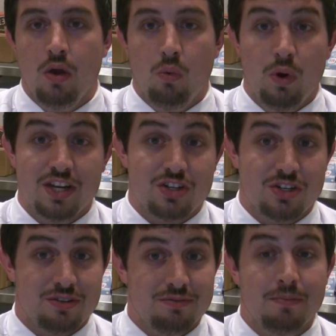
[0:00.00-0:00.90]

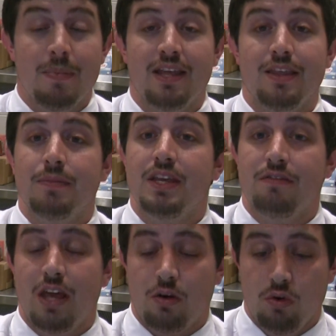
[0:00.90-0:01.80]
which made them
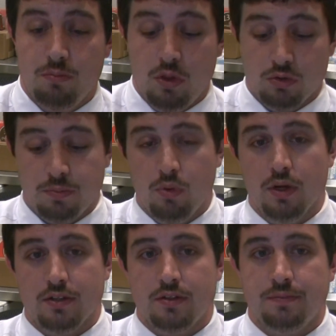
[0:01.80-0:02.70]
give that group those
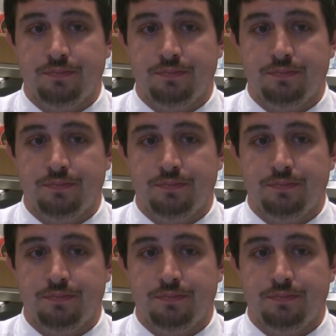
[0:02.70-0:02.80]
points.